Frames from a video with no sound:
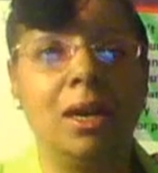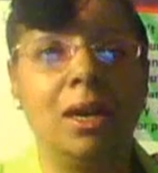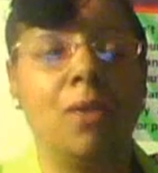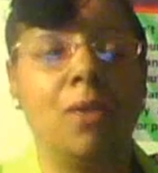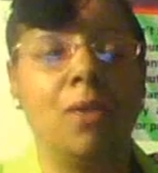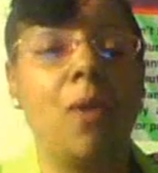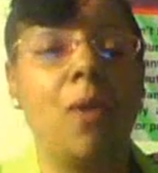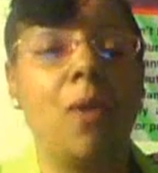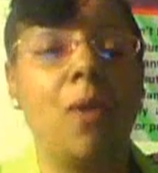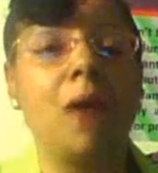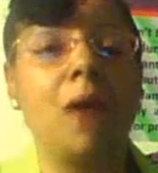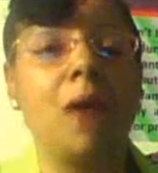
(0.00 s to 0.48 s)

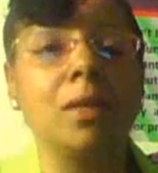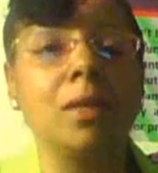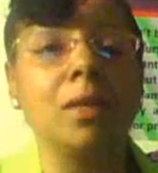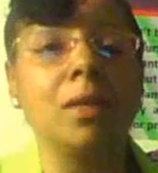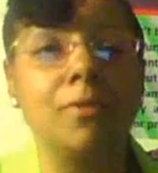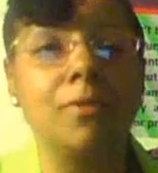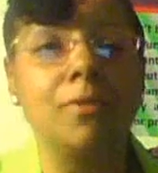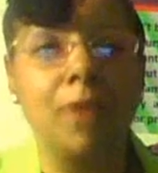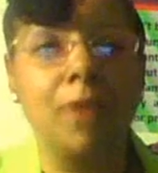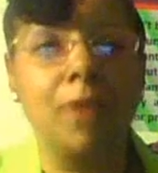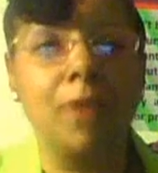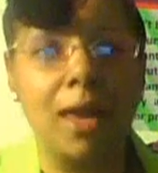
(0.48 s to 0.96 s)
quality
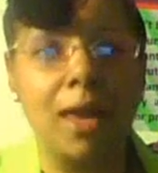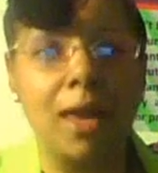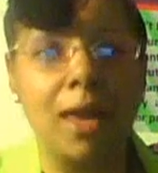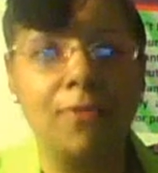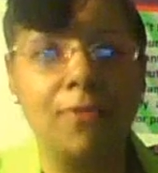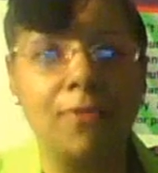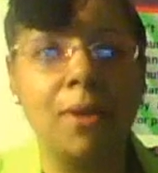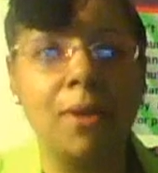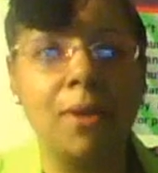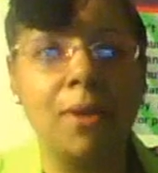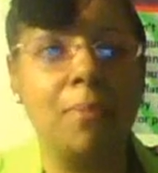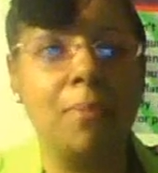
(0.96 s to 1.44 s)
of life
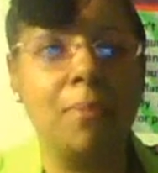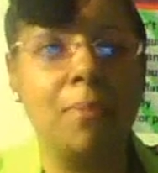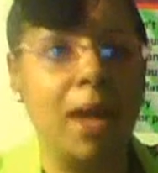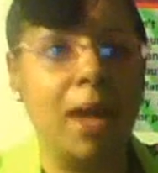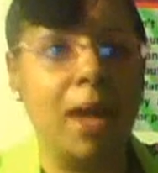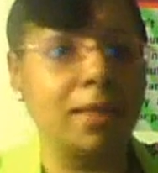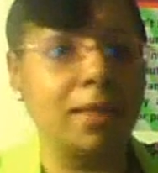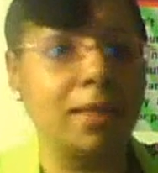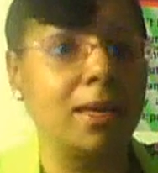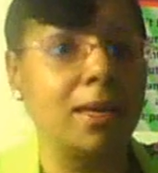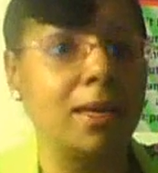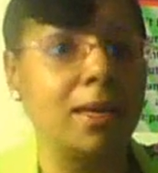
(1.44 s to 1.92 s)

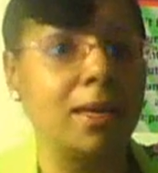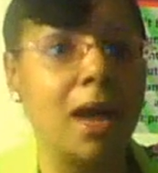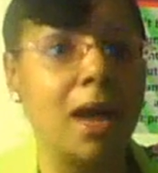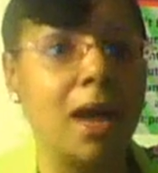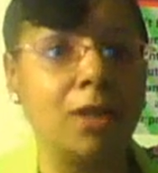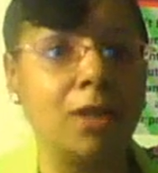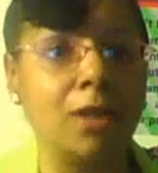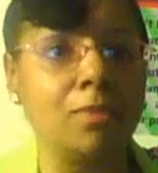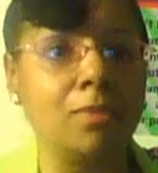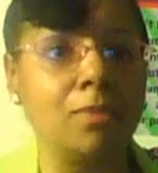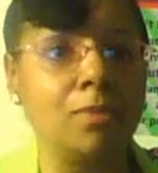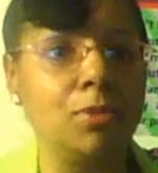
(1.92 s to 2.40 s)
impacting
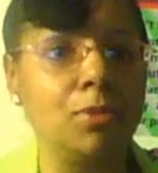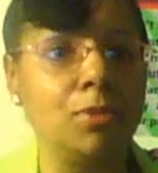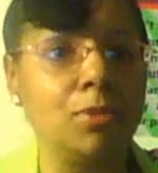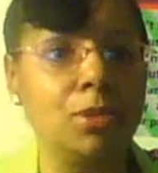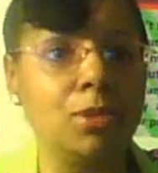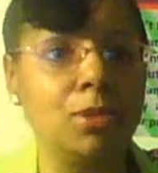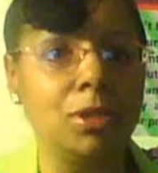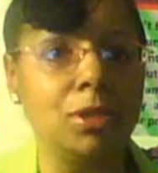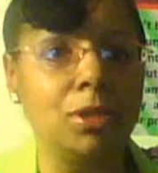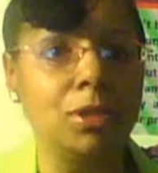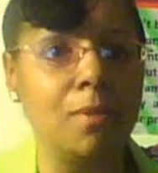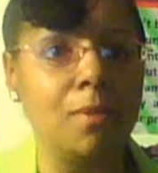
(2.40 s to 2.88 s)

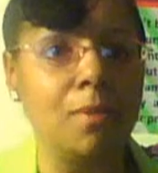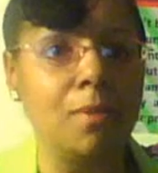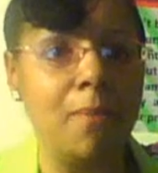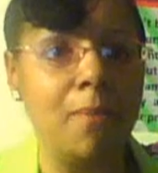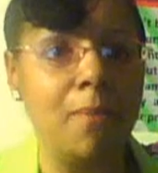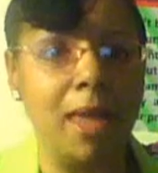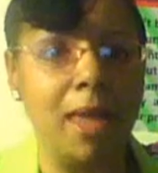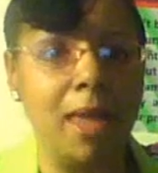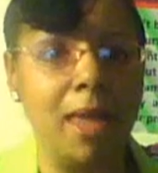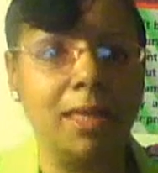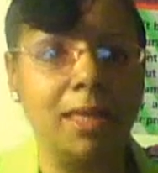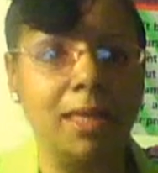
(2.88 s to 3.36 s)
contribution to
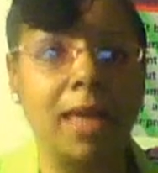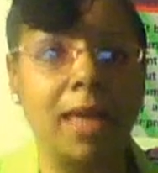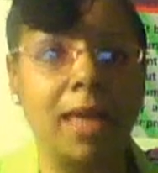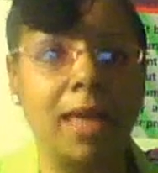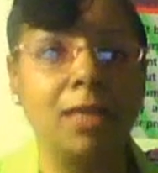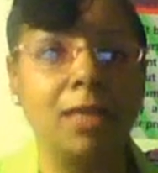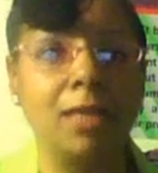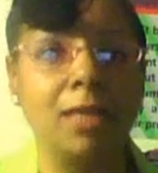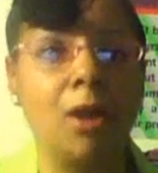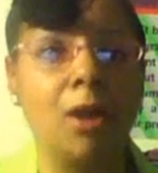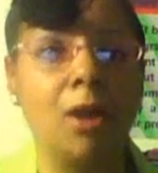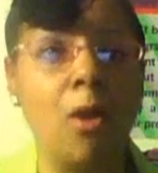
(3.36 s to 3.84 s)
make that
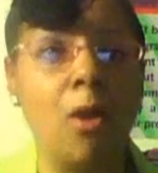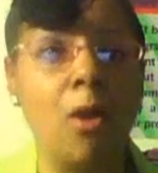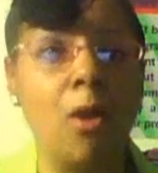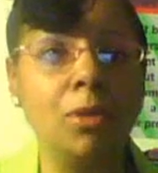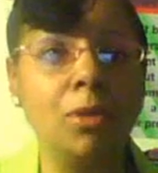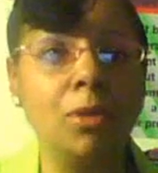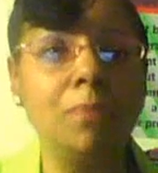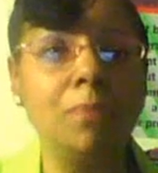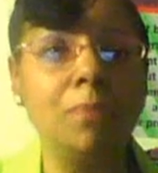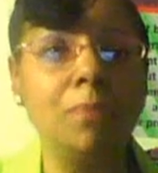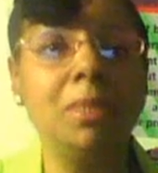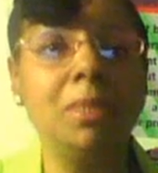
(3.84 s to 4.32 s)
can
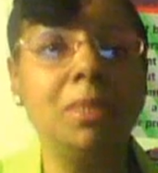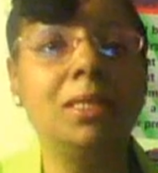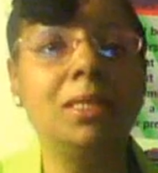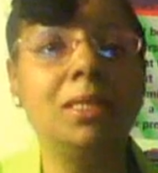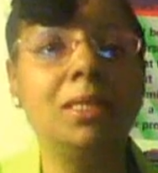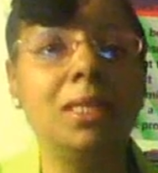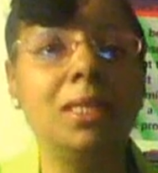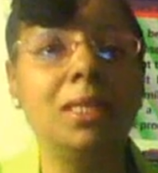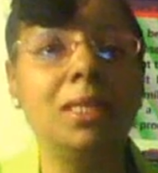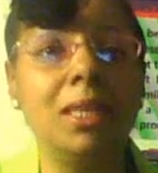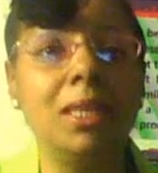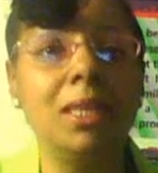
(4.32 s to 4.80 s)
only be
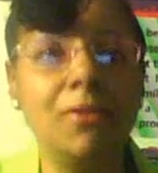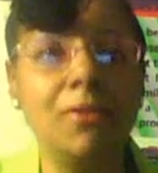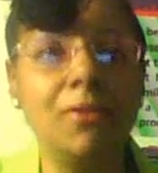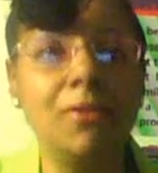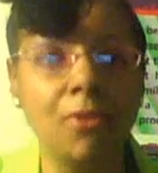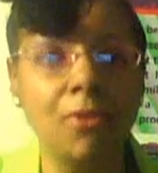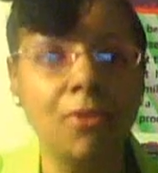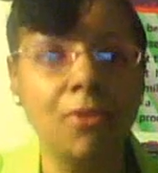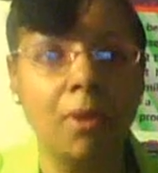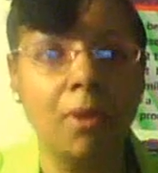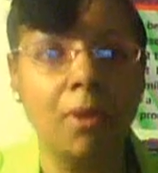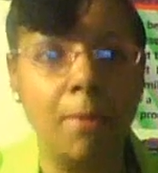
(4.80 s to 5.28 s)

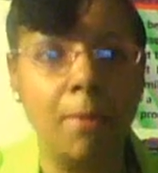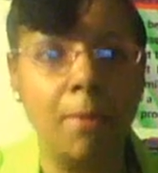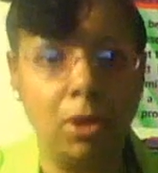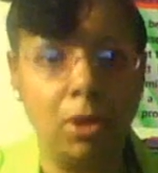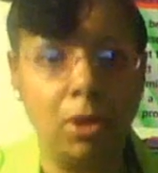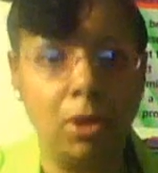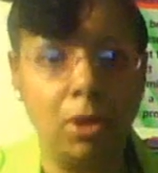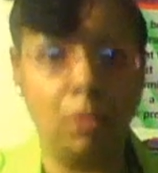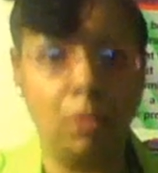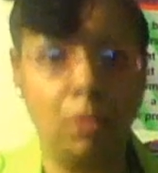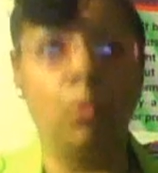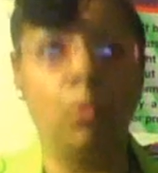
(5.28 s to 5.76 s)

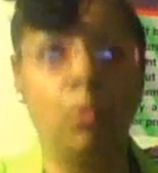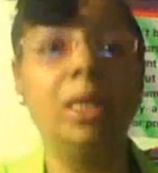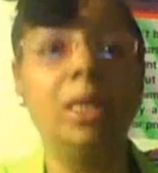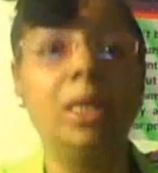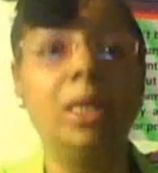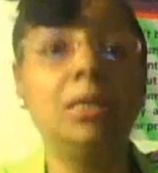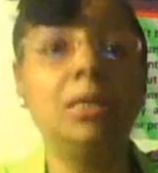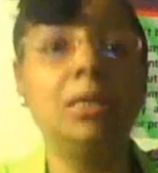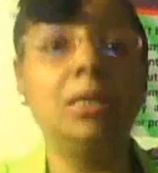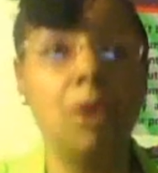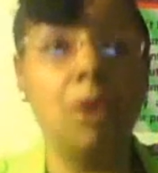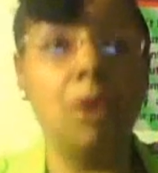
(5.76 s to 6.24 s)
deliverable,
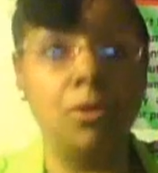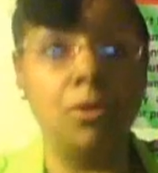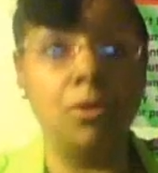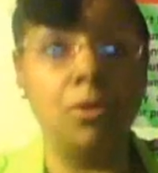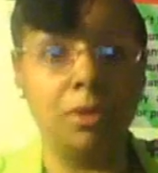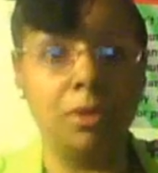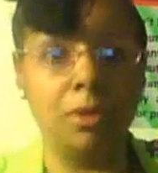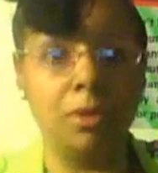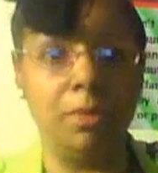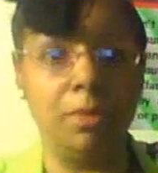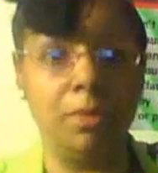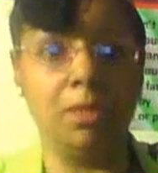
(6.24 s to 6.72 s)
will only
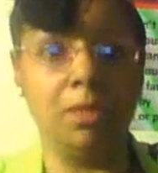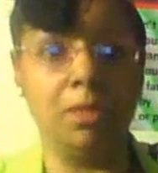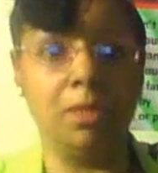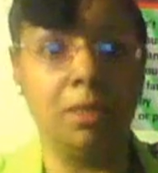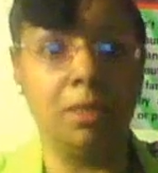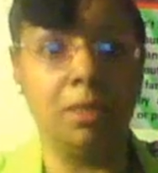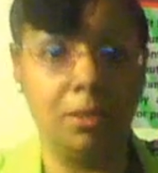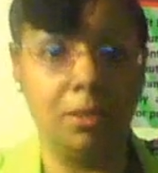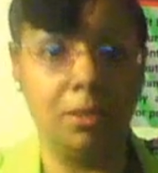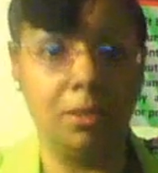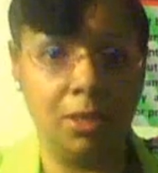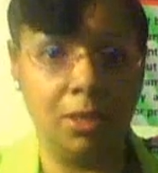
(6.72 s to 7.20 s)
be
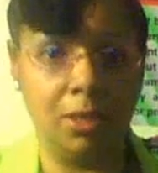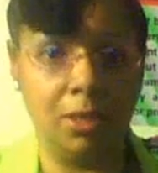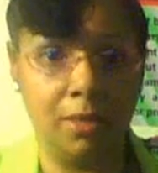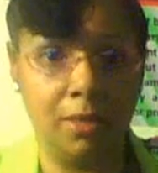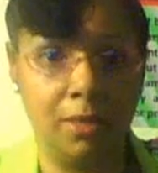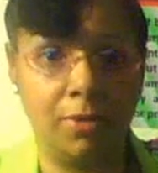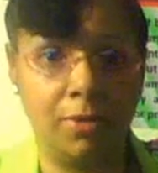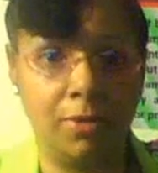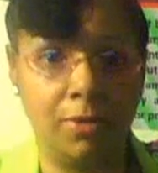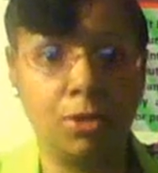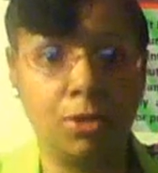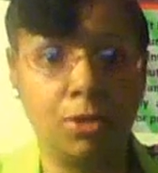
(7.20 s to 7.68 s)
to,
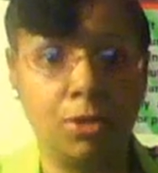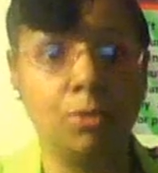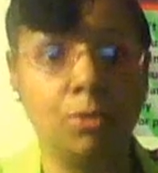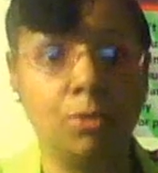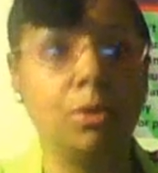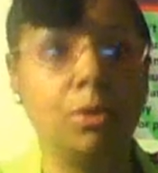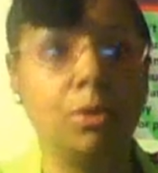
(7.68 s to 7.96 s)
delivered to